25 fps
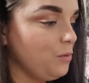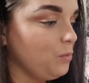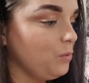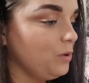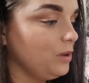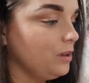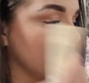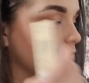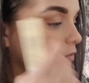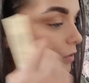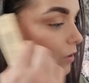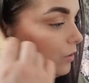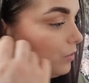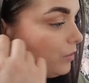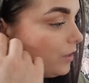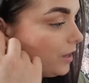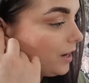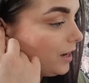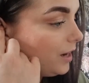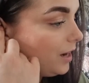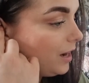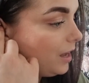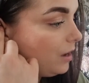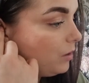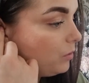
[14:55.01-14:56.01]
We have got the
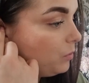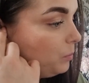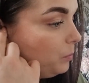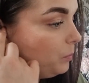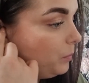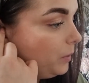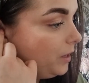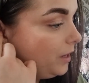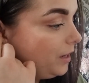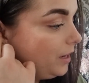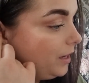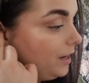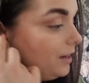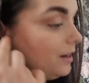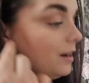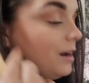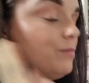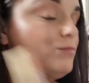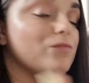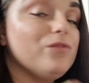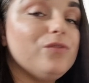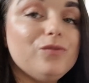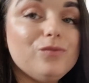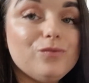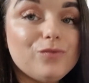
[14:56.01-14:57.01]
Cloud Paint.
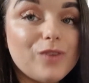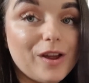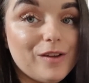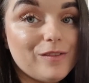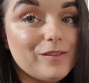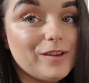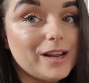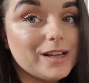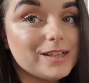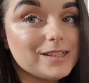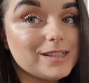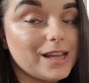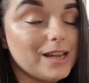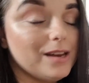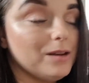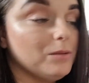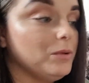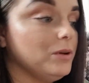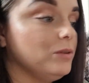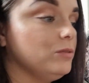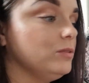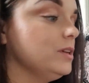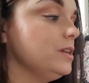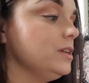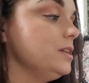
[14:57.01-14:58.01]
I'm very excited
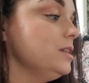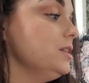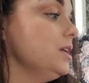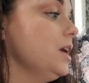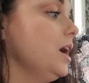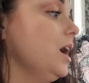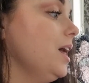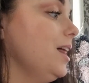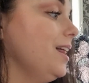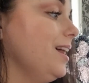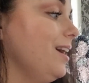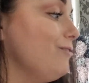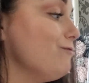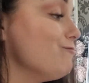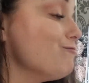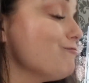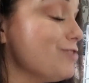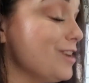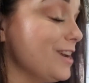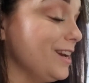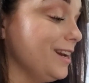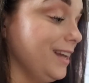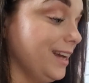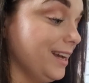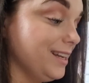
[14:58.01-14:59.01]
about this.
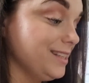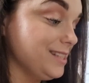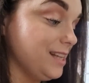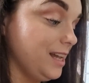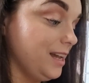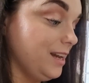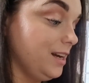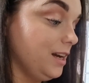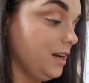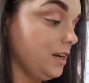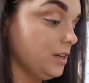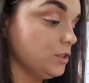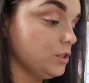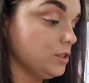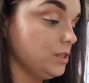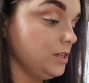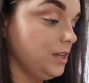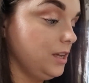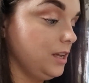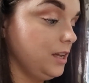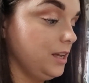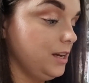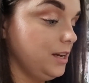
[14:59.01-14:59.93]
Really excited, actually.